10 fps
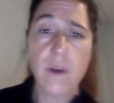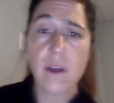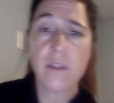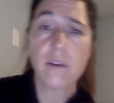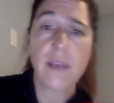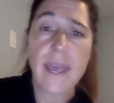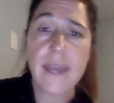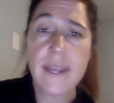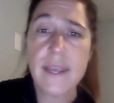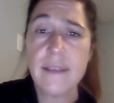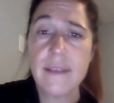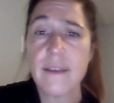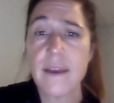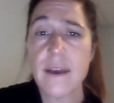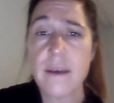are there any
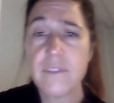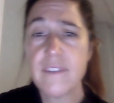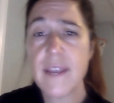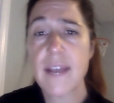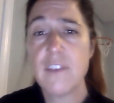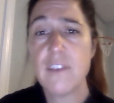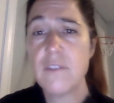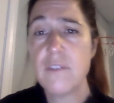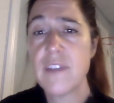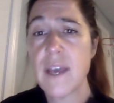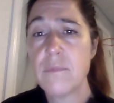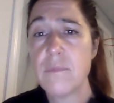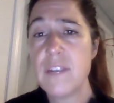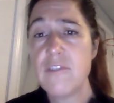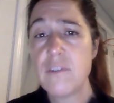stats you use to help
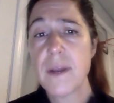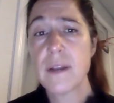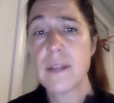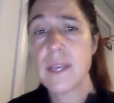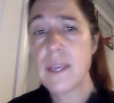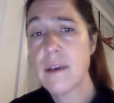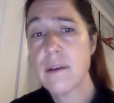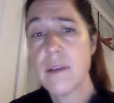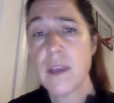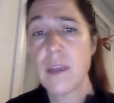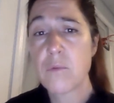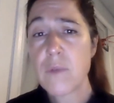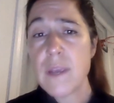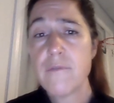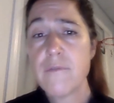teach your penalty kill and
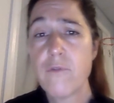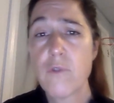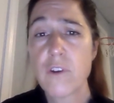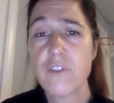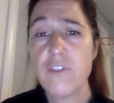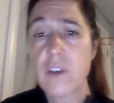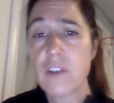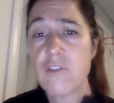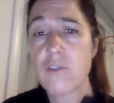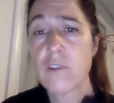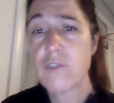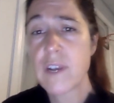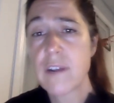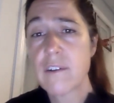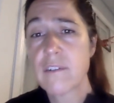reinforce your control
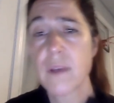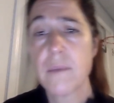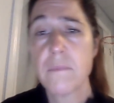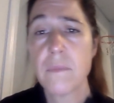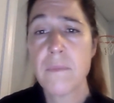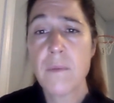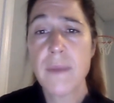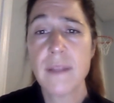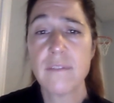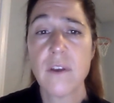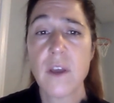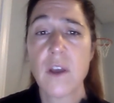trigger moments